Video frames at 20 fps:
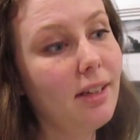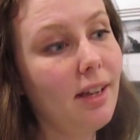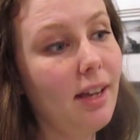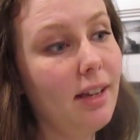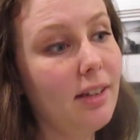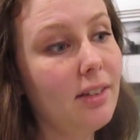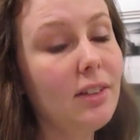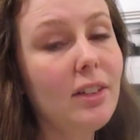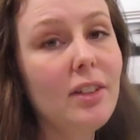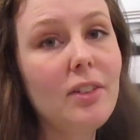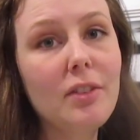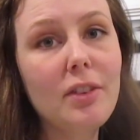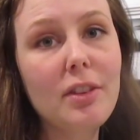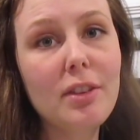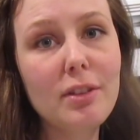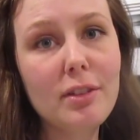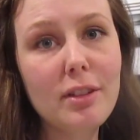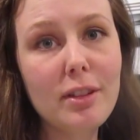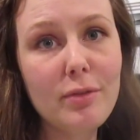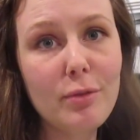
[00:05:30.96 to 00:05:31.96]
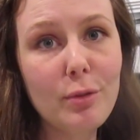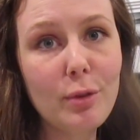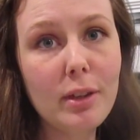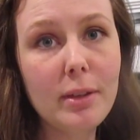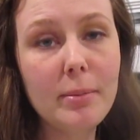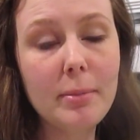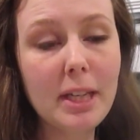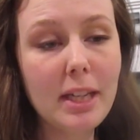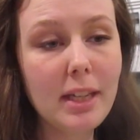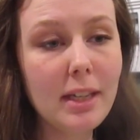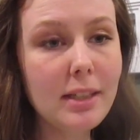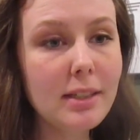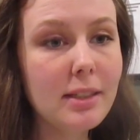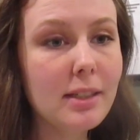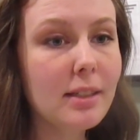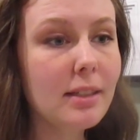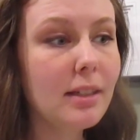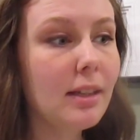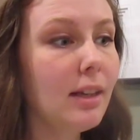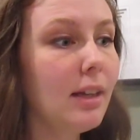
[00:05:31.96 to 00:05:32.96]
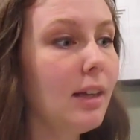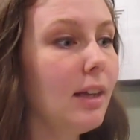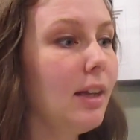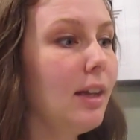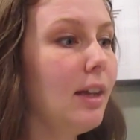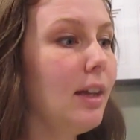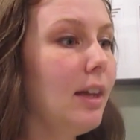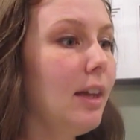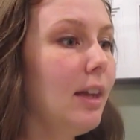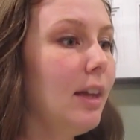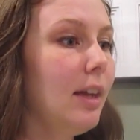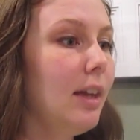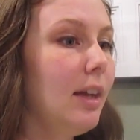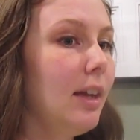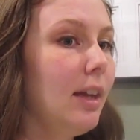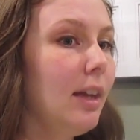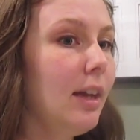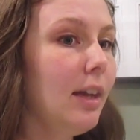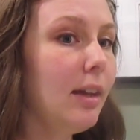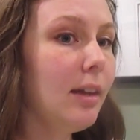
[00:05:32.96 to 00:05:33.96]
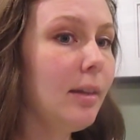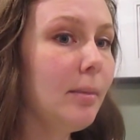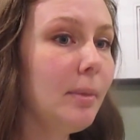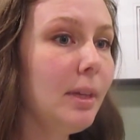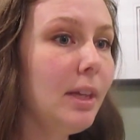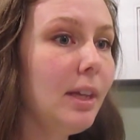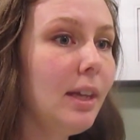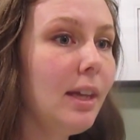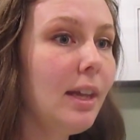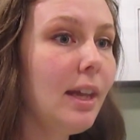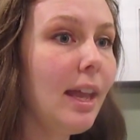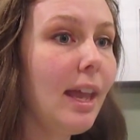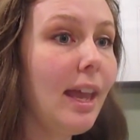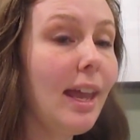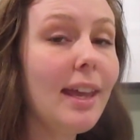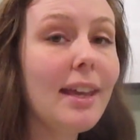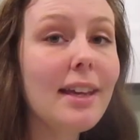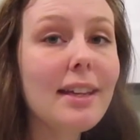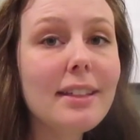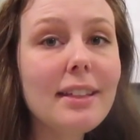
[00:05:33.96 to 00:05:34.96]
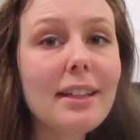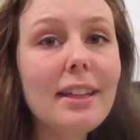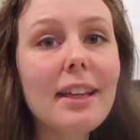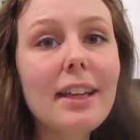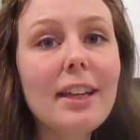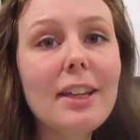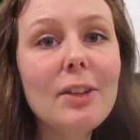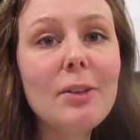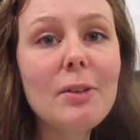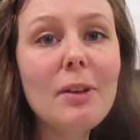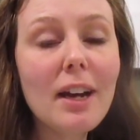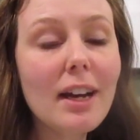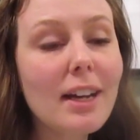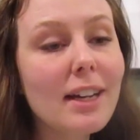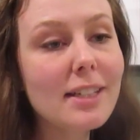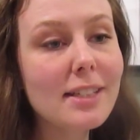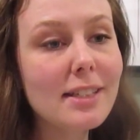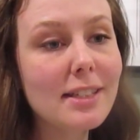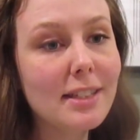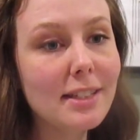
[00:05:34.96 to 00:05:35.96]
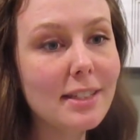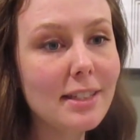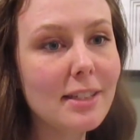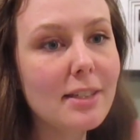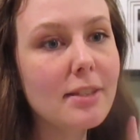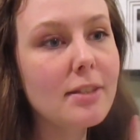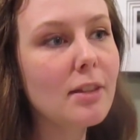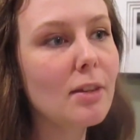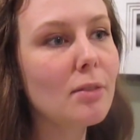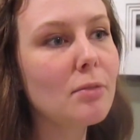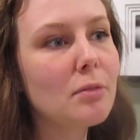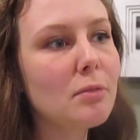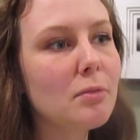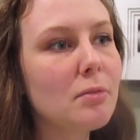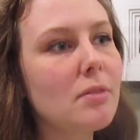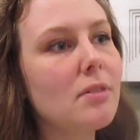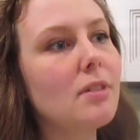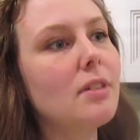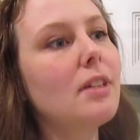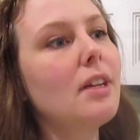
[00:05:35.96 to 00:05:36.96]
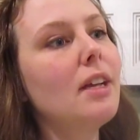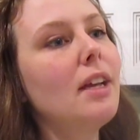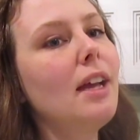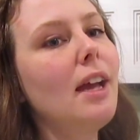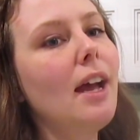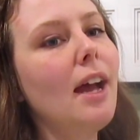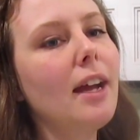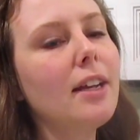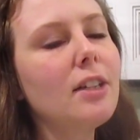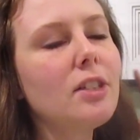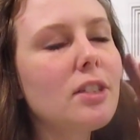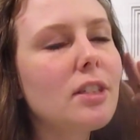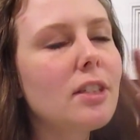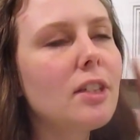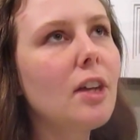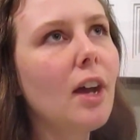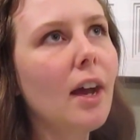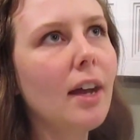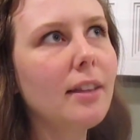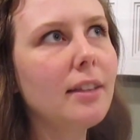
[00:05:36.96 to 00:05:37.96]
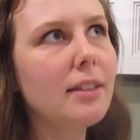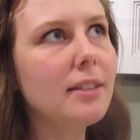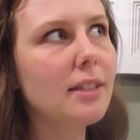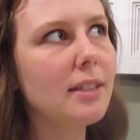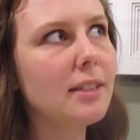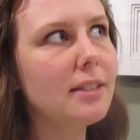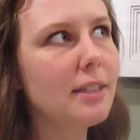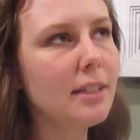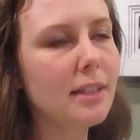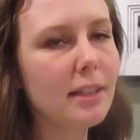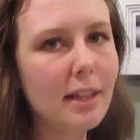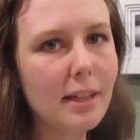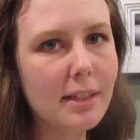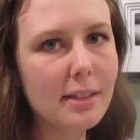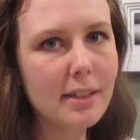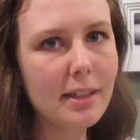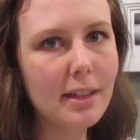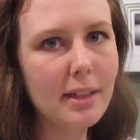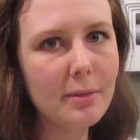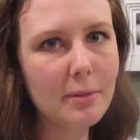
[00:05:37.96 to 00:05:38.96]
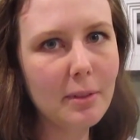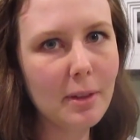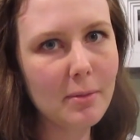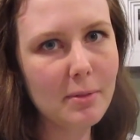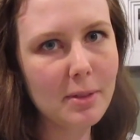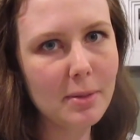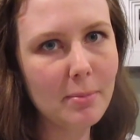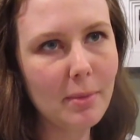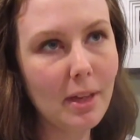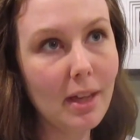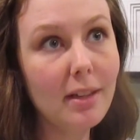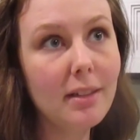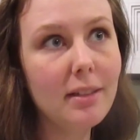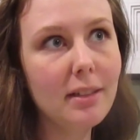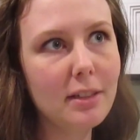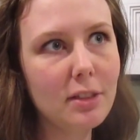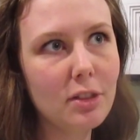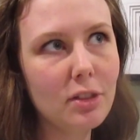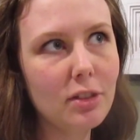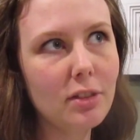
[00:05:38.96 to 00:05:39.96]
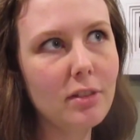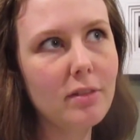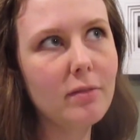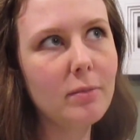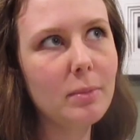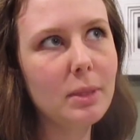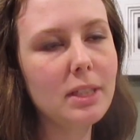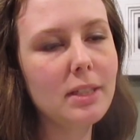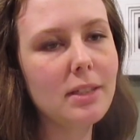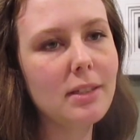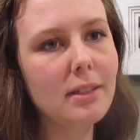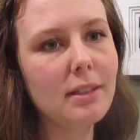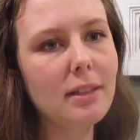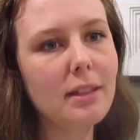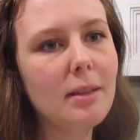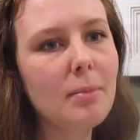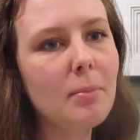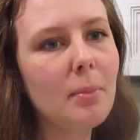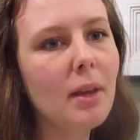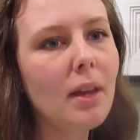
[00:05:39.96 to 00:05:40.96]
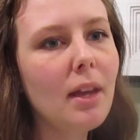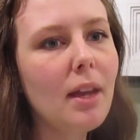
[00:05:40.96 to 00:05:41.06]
I don't know, thirty, forty minutes. Um, and you guys, this is so cool. I just got this idea last night when I was in bed and I should have been asleep,